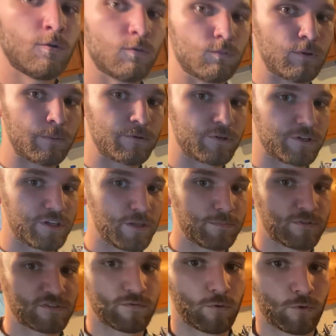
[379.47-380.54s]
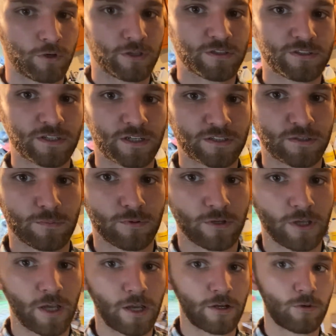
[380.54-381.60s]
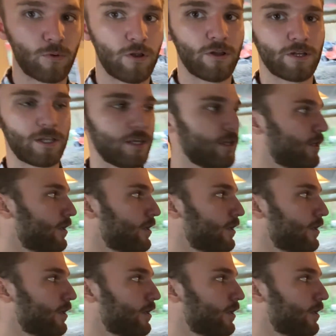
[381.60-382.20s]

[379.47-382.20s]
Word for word: we're probably gonna keep this flooring. It's actually pretty high quality.